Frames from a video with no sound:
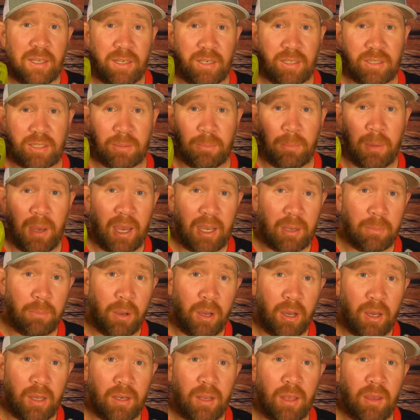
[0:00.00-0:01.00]
It's a pack
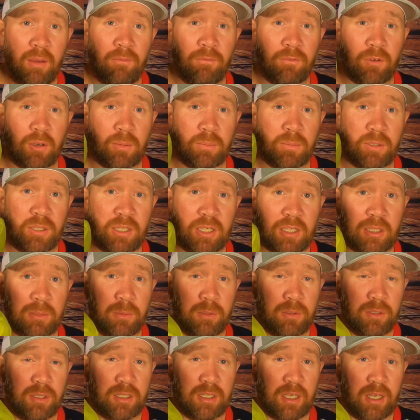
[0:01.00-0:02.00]
pod from Six
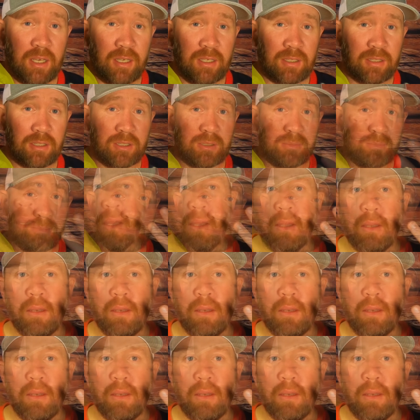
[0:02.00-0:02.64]
Moon Designs.